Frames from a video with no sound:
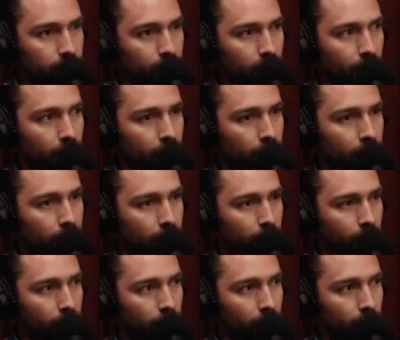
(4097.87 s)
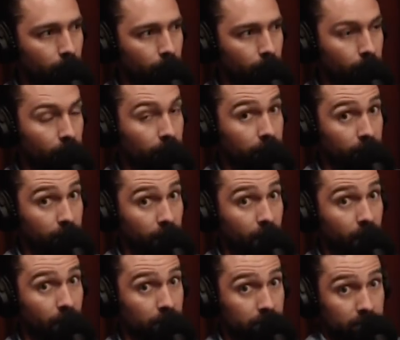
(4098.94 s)
Um, Bond
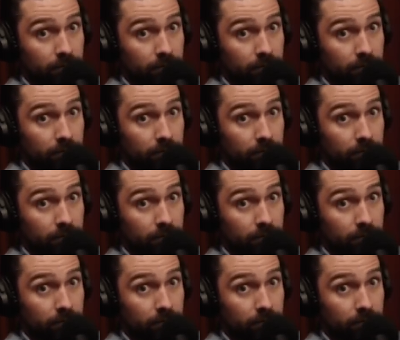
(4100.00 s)
car.